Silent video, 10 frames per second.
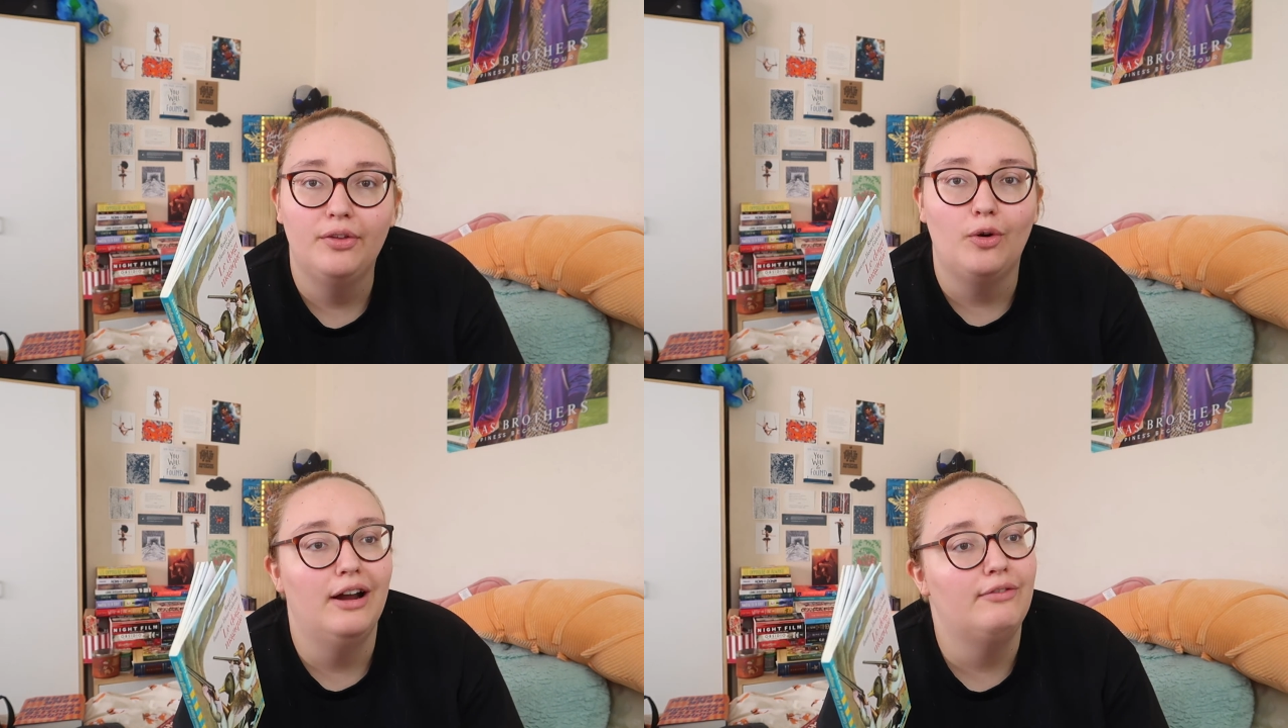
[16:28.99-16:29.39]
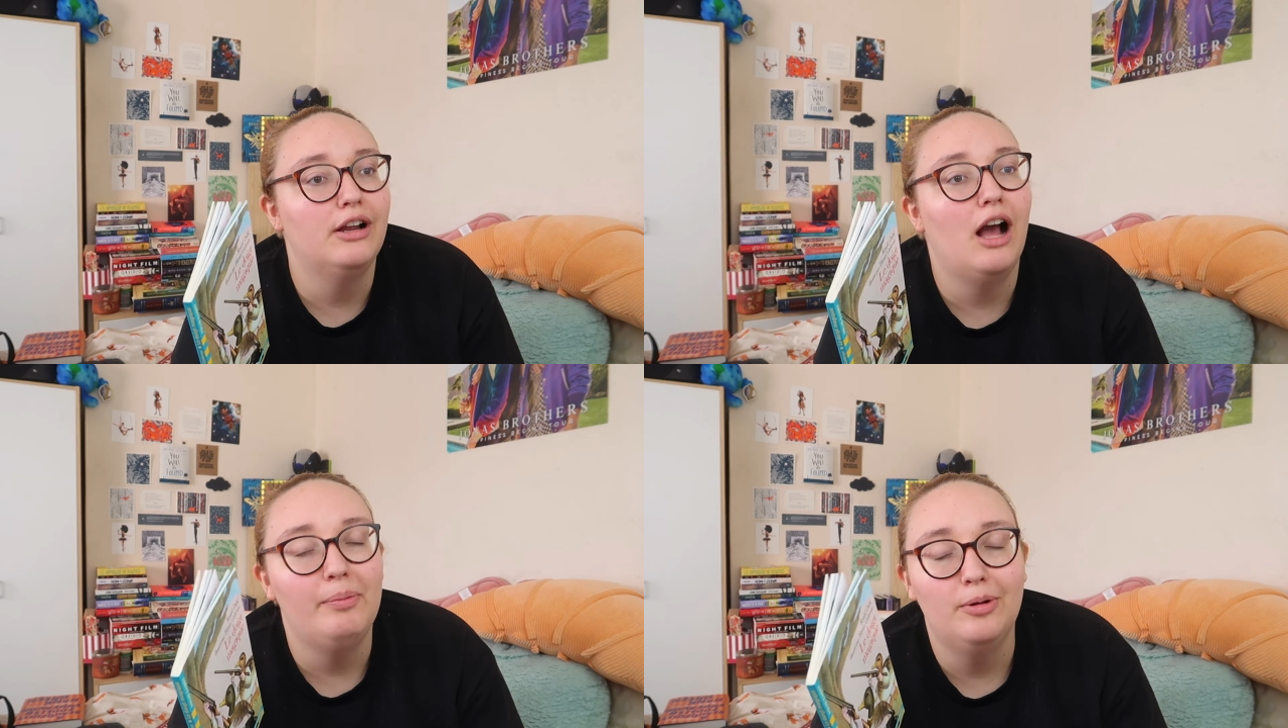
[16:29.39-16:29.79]
or every
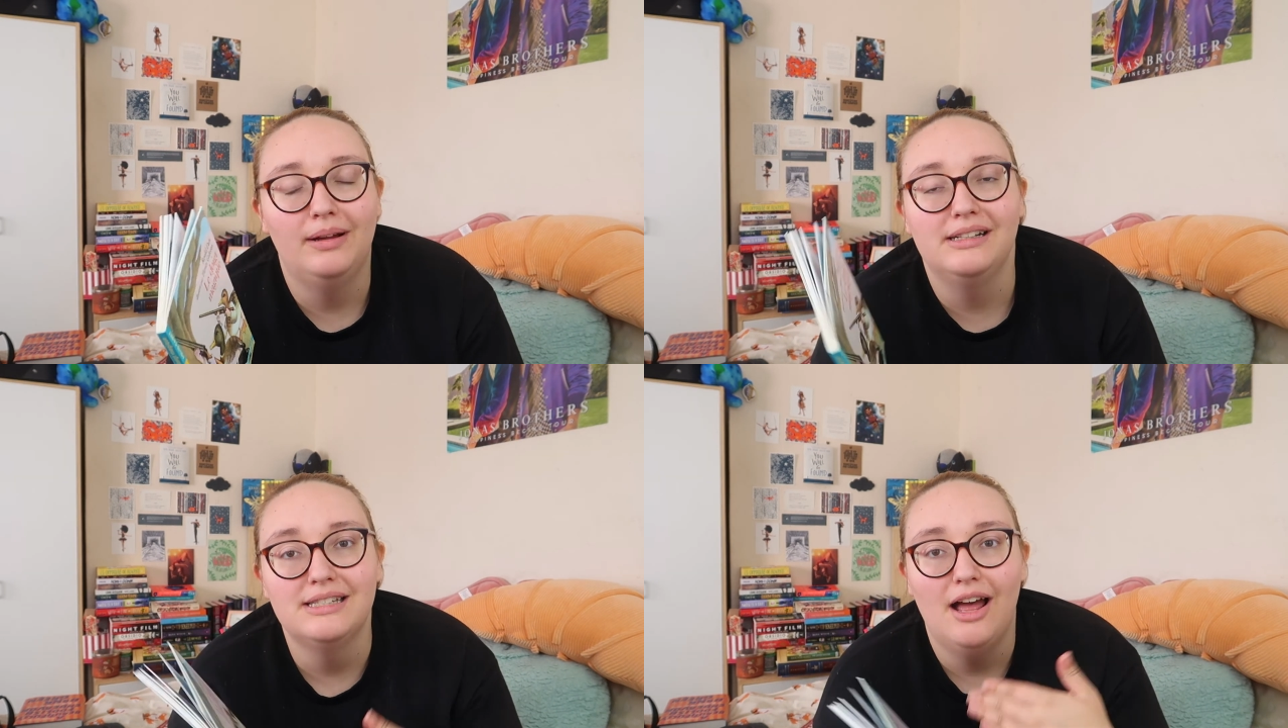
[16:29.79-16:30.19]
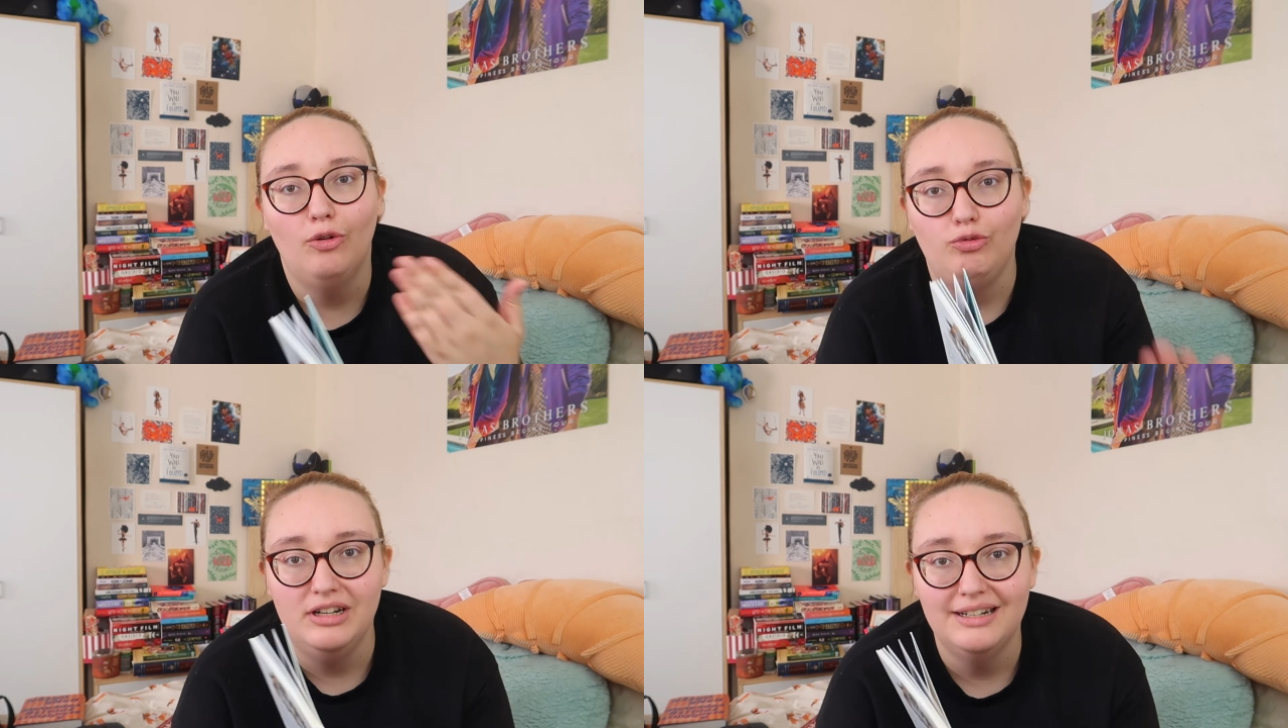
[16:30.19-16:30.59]
couple months
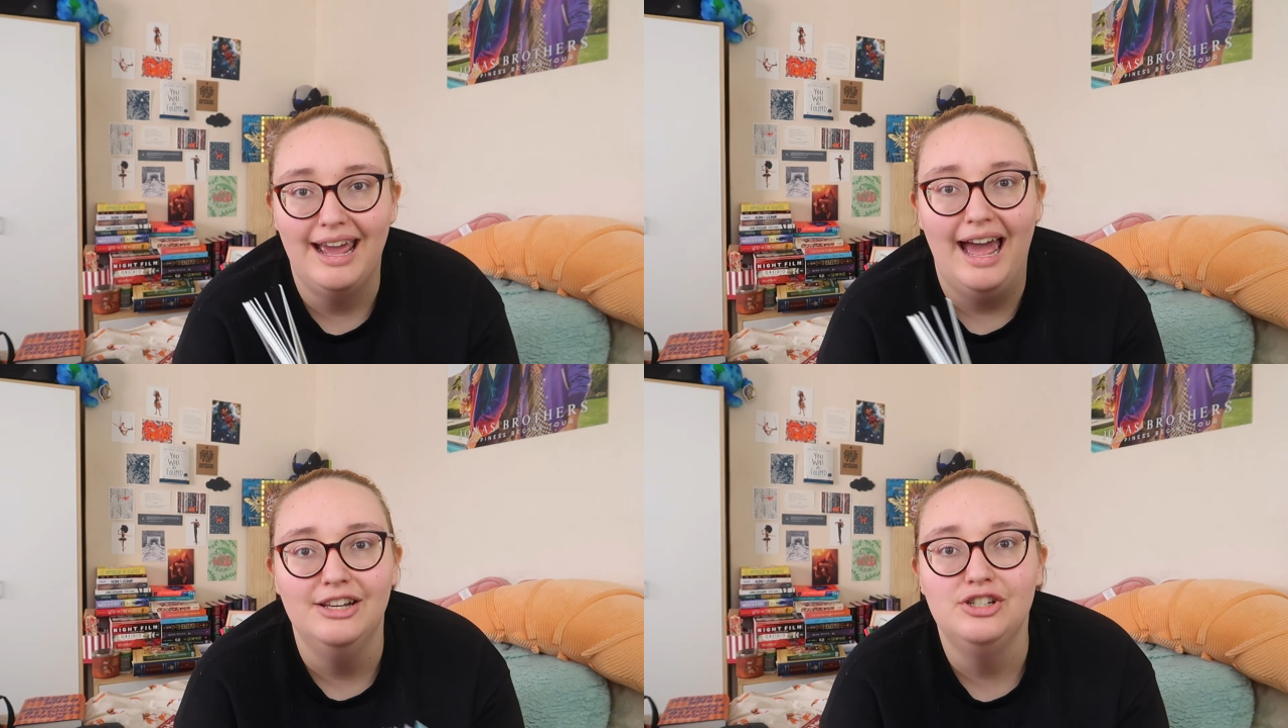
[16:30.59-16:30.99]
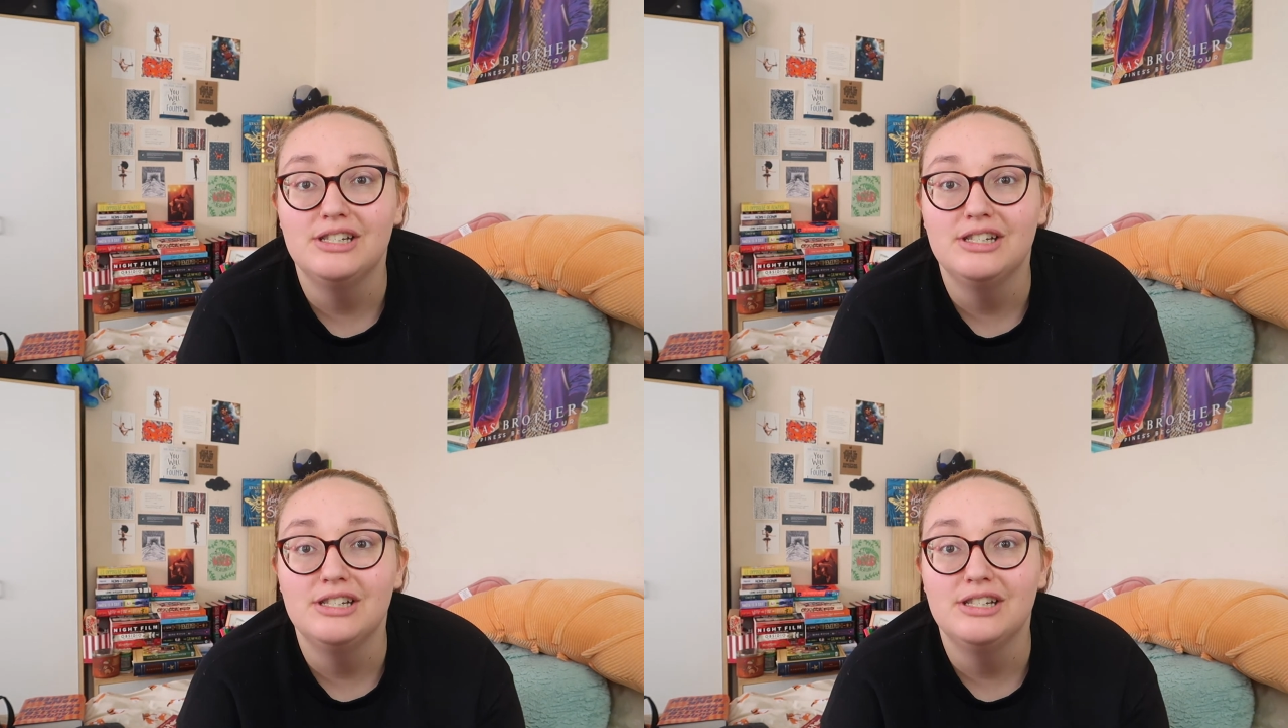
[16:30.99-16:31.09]
I'll read again,